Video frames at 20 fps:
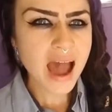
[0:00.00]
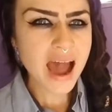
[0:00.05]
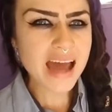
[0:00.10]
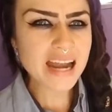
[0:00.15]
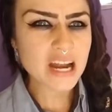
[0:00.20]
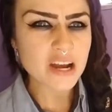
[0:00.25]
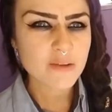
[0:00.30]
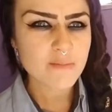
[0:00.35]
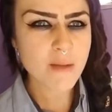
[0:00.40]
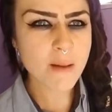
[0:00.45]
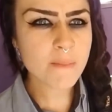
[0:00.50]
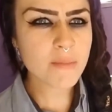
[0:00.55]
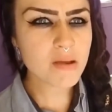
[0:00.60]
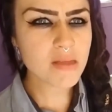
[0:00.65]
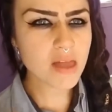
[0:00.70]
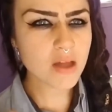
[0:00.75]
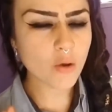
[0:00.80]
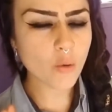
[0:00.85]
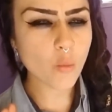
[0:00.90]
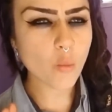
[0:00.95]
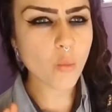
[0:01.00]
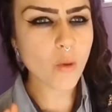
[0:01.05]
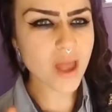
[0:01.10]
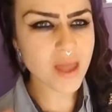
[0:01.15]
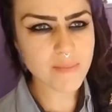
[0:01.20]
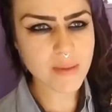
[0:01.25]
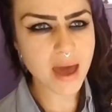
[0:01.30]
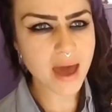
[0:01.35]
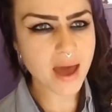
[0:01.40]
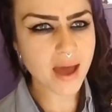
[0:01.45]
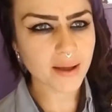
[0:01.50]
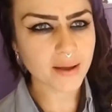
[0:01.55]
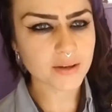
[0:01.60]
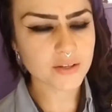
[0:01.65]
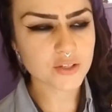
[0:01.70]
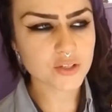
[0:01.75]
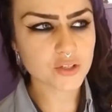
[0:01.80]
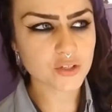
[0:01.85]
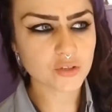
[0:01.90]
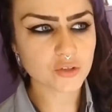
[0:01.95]
And I remember like way
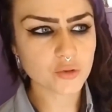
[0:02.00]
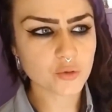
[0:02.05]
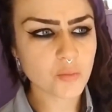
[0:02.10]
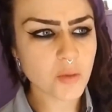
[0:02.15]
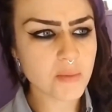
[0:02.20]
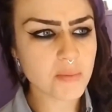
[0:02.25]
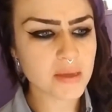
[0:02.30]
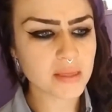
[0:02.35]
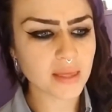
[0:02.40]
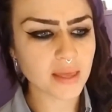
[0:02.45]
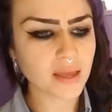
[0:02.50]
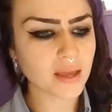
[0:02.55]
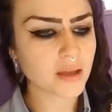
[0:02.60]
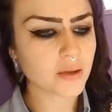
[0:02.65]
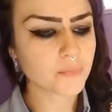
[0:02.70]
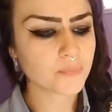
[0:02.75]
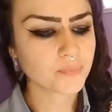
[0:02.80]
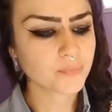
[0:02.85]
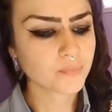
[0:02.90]
back to maybe like